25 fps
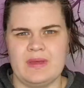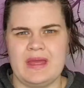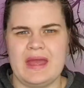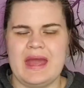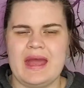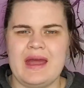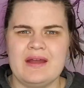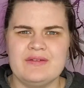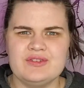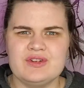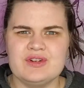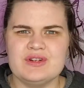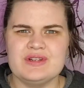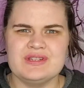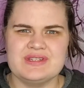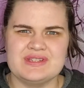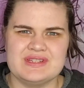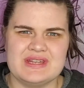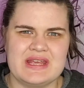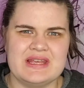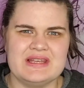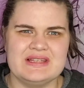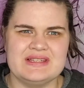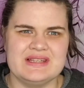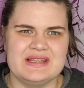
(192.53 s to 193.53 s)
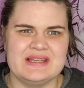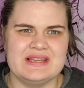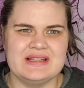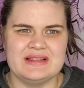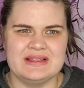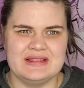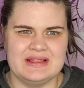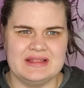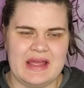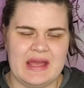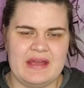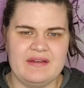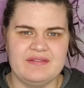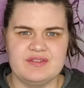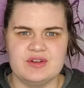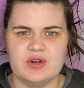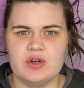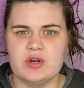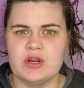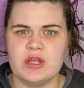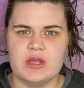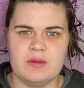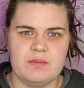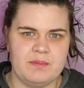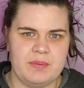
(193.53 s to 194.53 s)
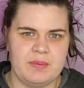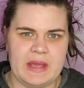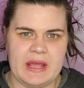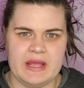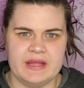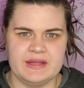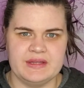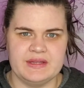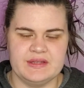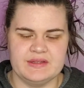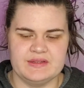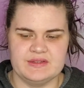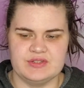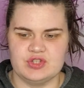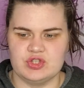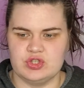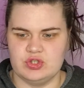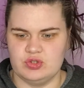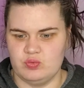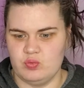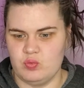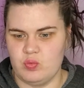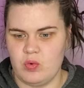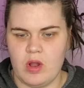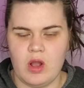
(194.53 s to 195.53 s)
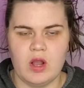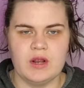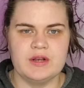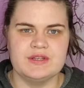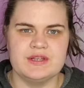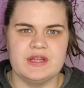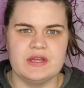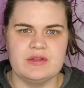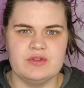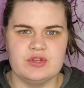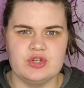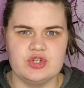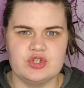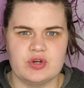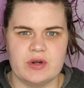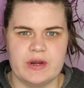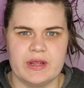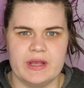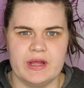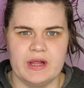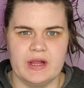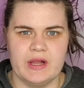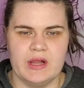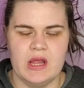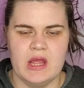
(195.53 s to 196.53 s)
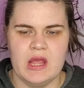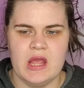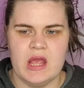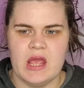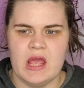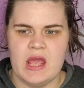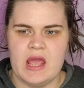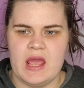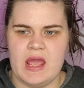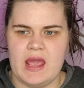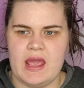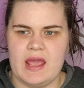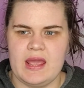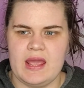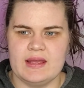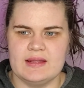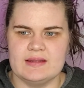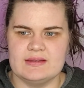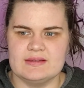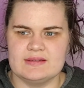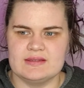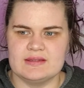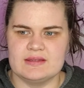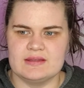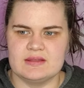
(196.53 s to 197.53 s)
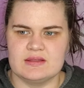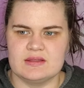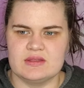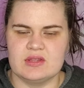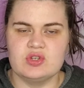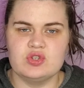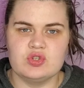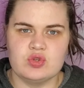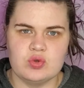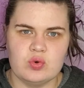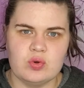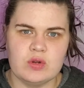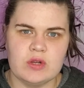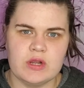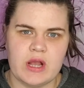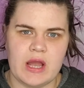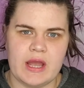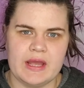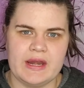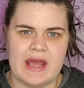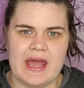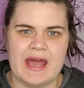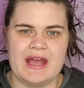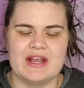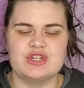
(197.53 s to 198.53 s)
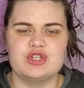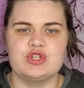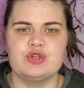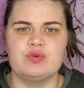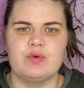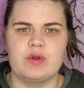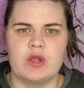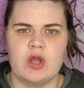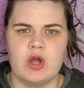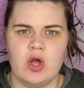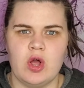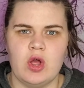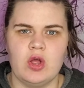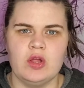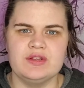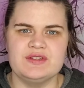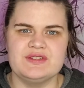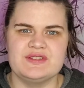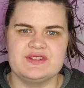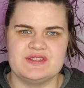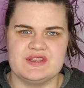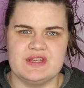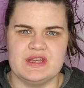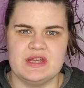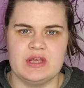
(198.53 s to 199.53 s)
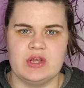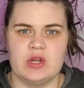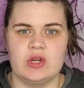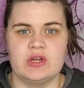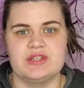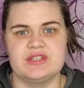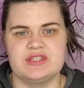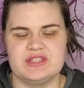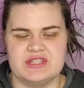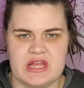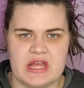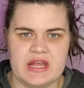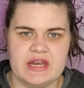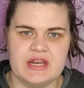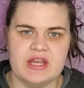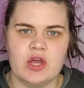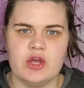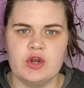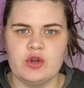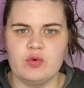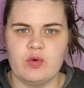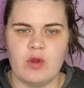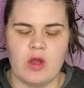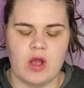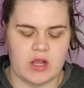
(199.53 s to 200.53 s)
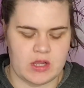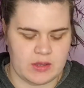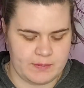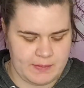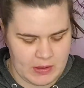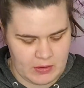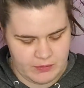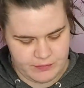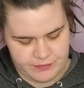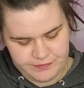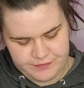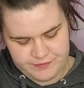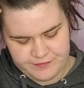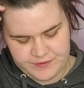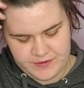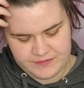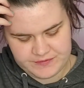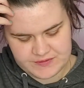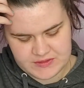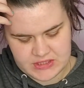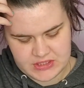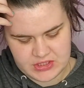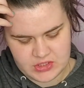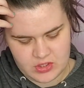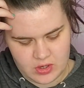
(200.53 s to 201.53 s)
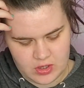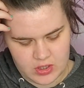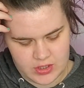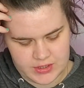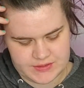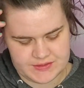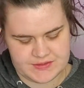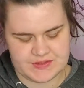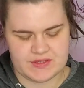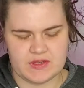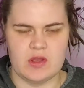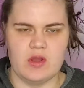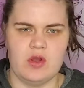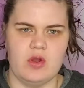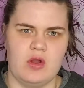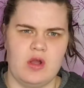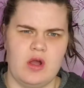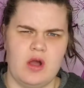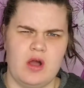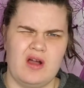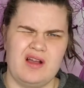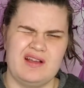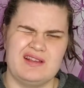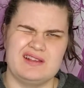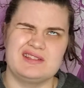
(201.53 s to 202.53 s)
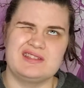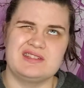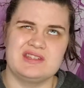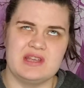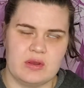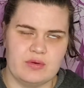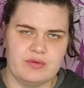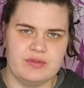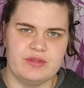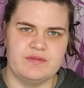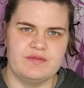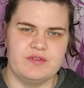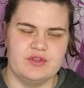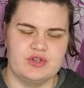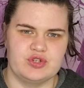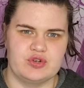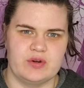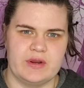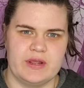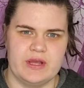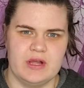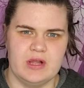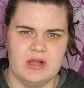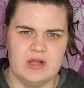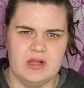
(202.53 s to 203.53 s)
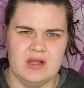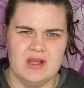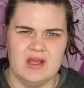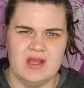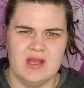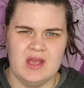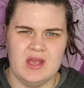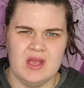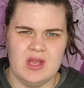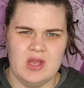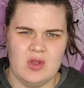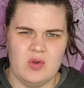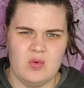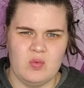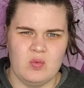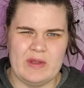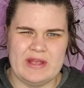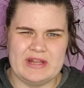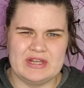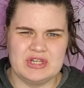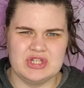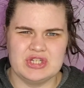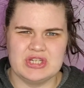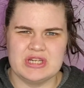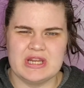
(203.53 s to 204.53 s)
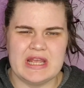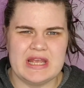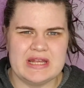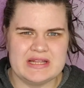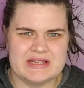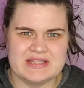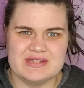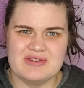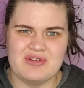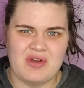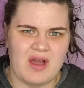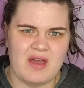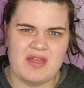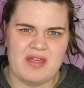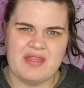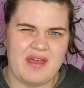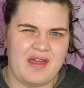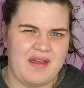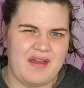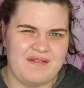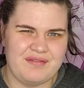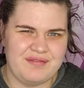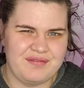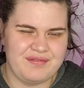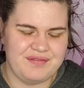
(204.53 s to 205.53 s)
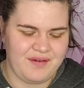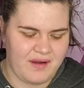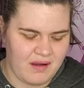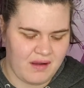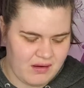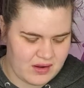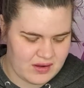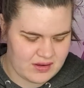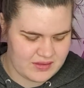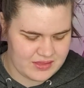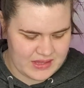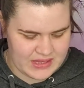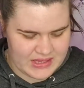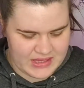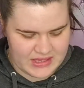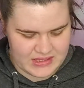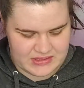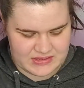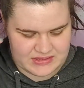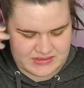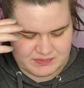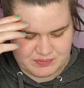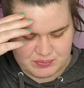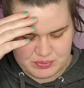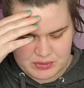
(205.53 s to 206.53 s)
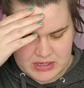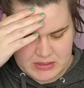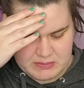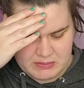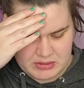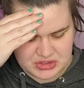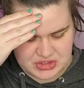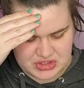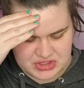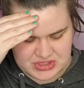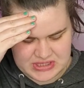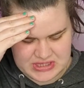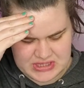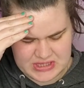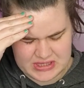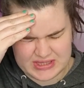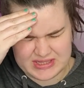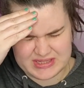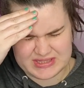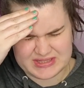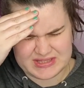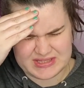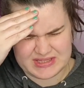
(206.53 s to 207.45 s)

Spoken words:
After Stacey left her companions, she walked down the trail, and the tour guide actually recalled seeing her standing on a rock about 50 yards south of the trail, which it's not that far. They can pretty much see it.